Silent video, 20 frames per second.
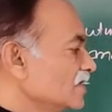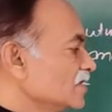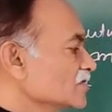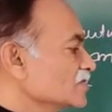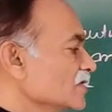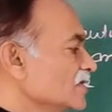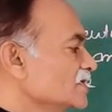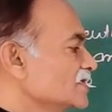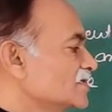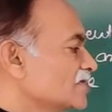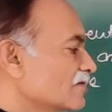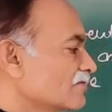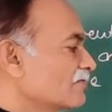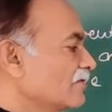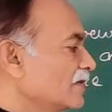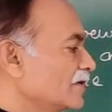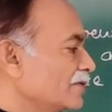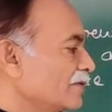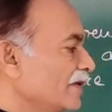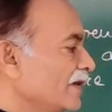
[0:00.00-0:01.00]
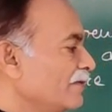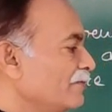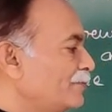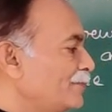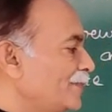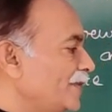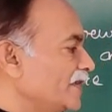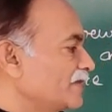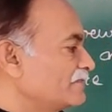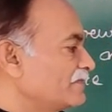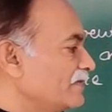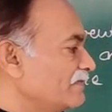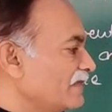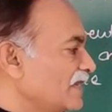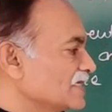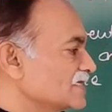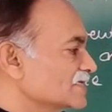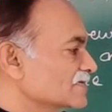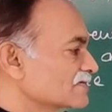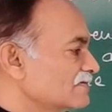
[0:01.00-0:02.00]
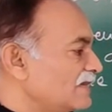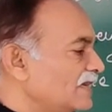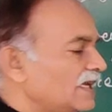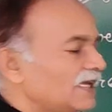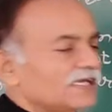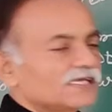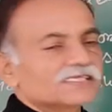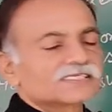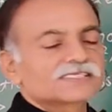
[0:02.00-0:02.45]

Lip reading: So it is equal to average vy square